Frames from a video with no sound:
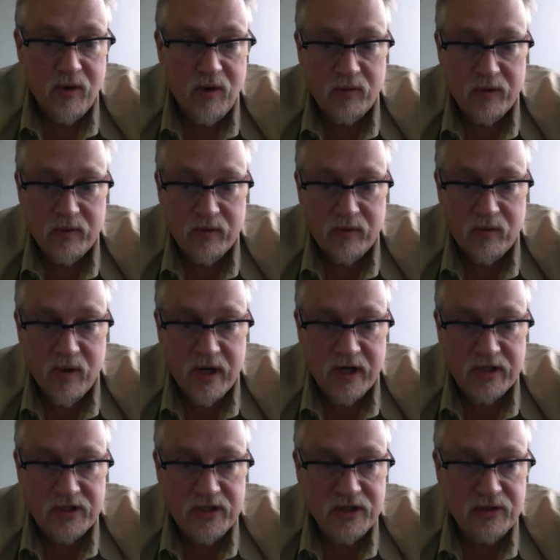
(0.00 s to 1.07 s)
we would want to
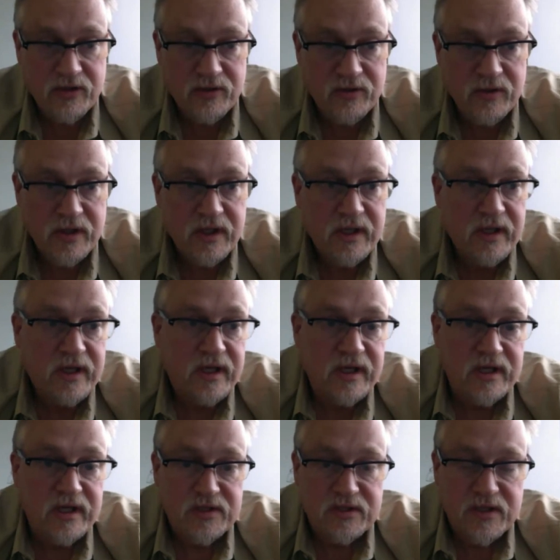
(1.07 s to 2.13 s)
do
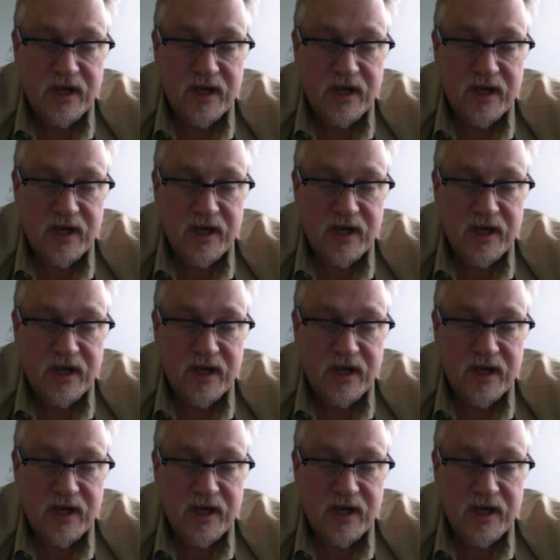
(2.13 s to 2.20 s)
is